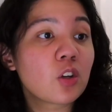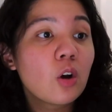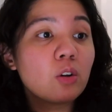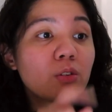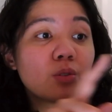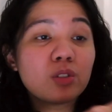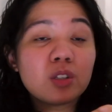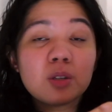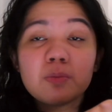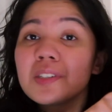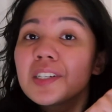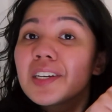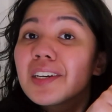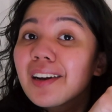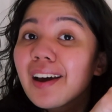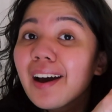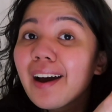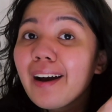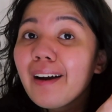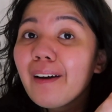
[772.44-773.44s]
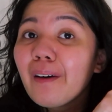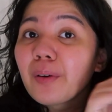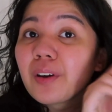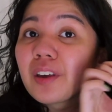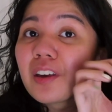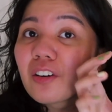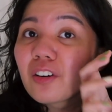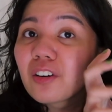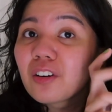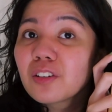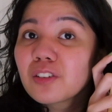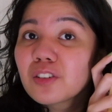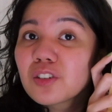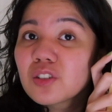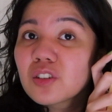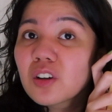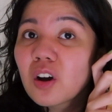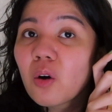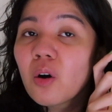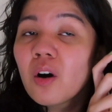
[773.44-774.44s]
also some Tina Howe here.
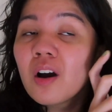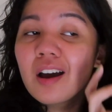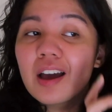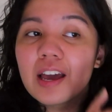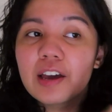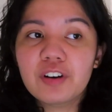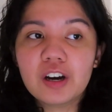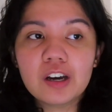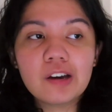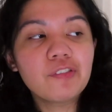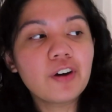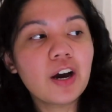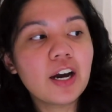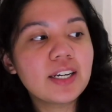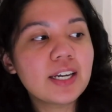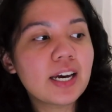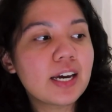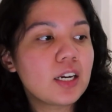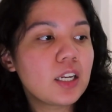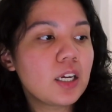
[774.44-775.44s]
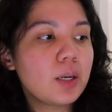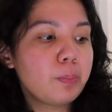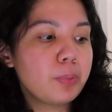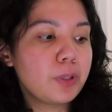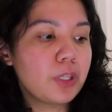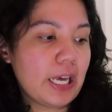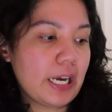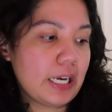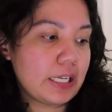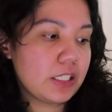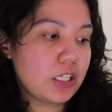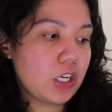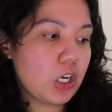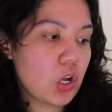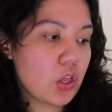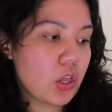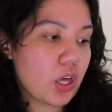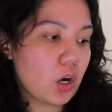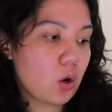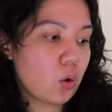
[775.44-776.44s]
So if I find any plays
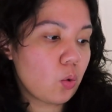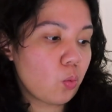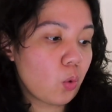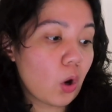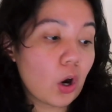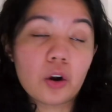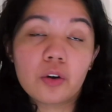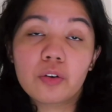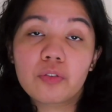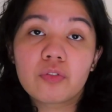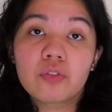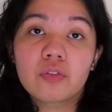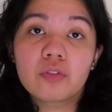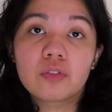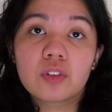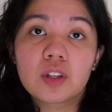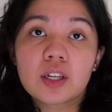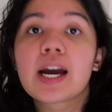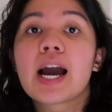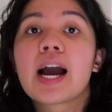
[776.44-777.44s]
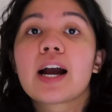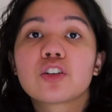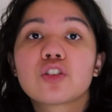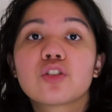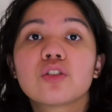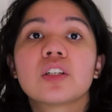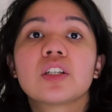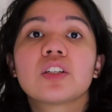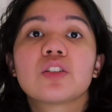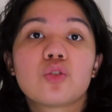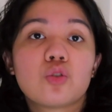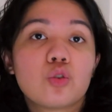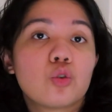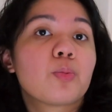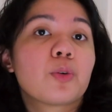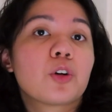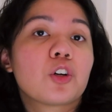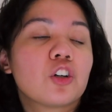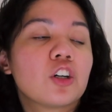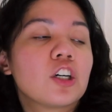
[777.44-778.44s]
here that are worth like actually
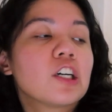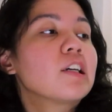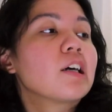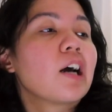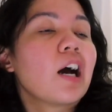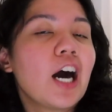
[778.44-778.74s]
super good,